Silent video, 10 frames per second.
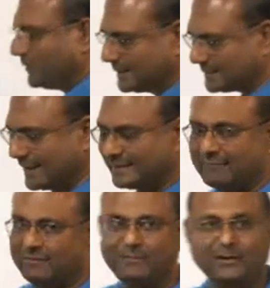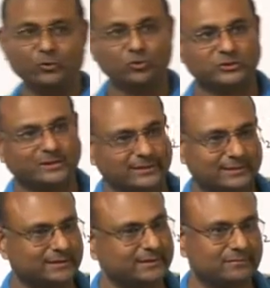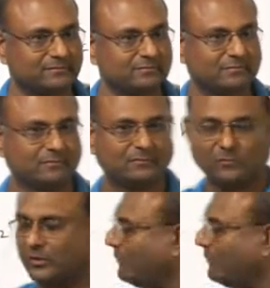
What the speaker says: this and then we will use this. Okay,